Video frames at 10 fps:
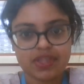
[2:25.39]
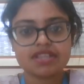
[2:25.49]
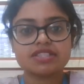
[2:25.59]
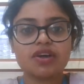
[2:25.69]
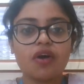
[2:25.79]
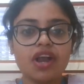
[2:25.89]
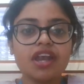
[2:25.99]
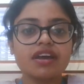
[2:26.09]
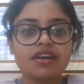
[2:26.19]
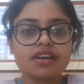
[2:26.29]
is called
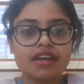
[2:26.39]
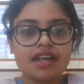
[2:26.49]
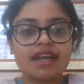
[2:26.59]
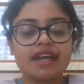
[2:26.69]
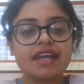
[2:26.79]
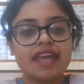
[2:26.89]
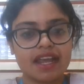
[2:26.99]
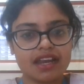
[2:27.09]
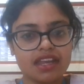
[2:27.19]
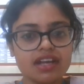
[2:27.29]

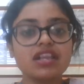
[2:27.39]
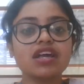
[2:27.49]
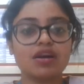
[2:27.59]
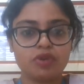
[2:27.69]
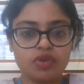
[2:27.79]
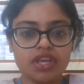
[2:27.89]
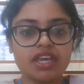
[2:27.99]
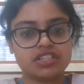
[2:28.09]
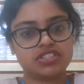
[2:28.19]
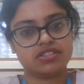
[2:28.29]
technical communication.
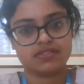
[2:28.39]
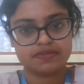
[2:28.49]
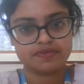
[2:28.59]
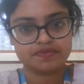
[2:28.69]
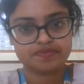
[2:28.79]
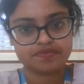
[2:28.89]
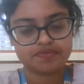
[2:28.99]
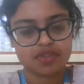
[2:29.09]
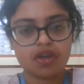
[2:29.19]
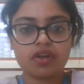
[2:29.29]

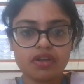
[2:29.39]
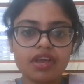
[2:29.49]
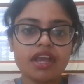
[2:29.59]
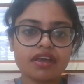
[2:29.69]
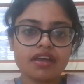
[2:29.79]
Alright?